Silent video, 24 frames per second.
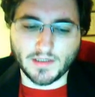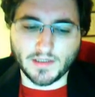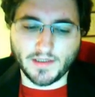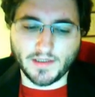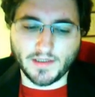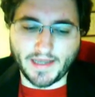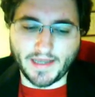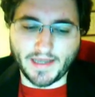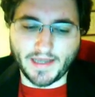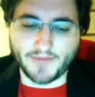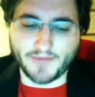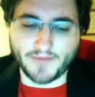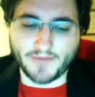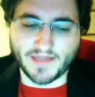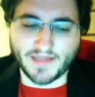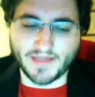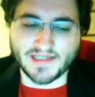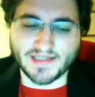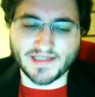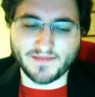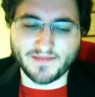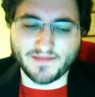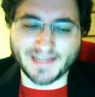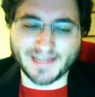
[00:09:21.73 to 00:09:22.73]
Yeah,
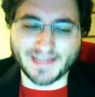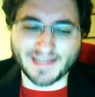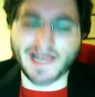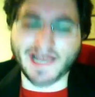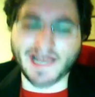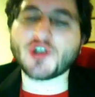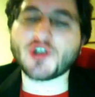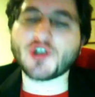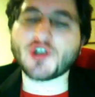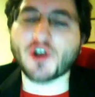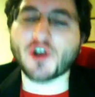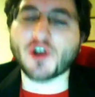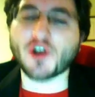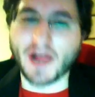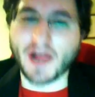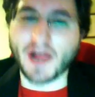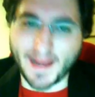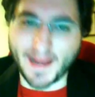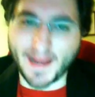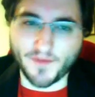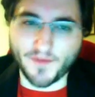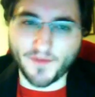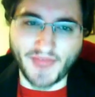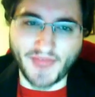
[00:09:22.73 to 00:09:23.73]
that's how sure I
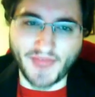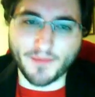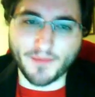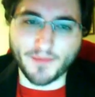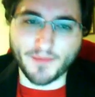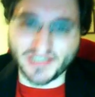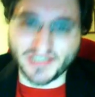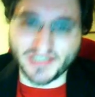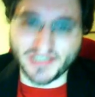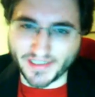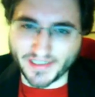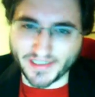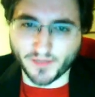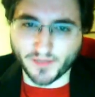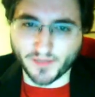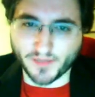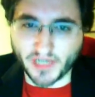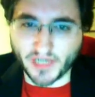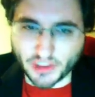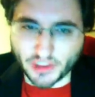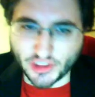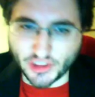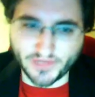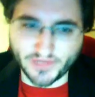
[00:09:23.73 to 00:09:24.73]
am of that particular
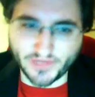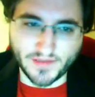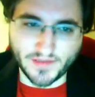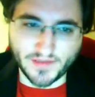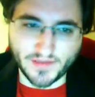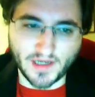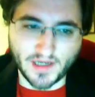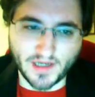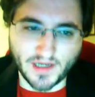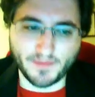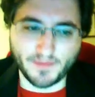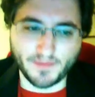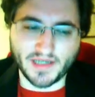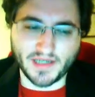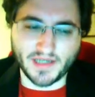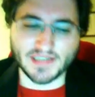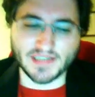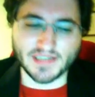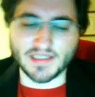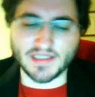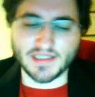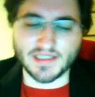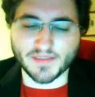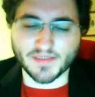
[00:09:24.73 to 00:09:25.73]
prediction,
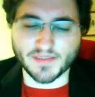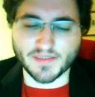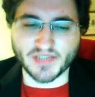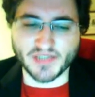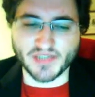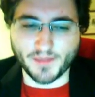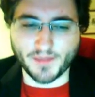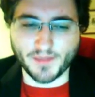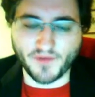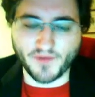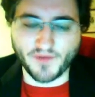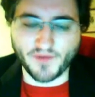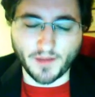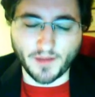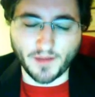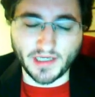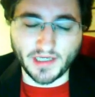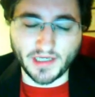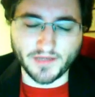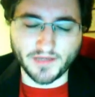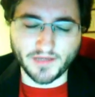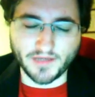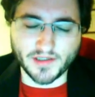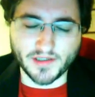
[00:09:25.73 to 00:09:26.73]
because he is the presumptive
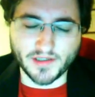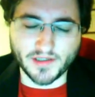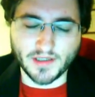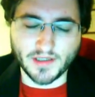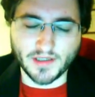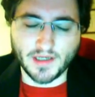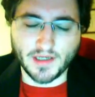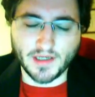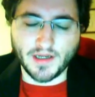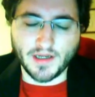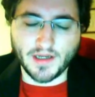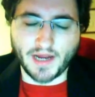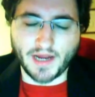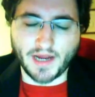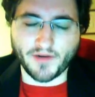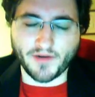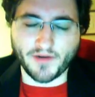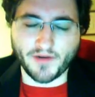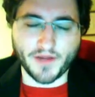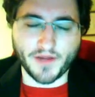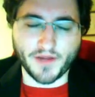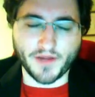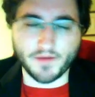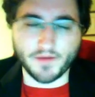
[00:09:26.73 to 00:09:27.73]
nominee, and
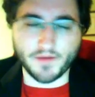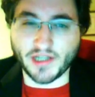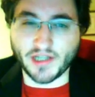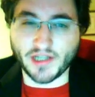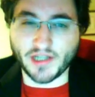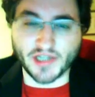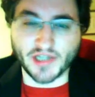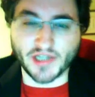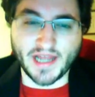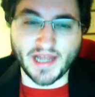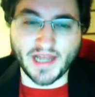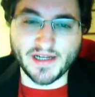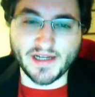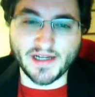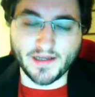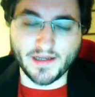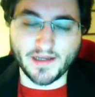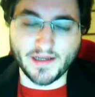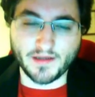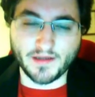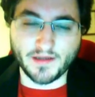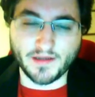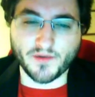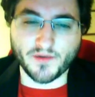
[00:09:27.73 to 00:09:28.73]
every other major
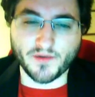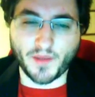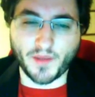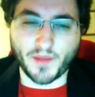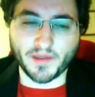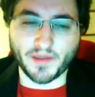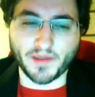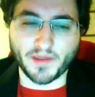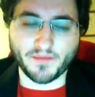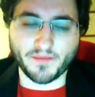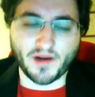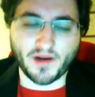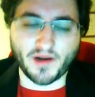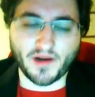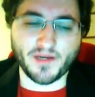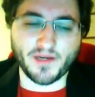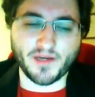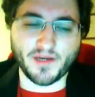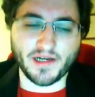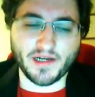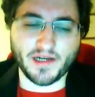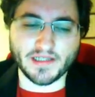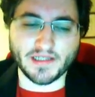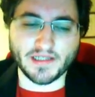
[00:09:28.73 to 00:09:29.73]
candidate in the Republican primary has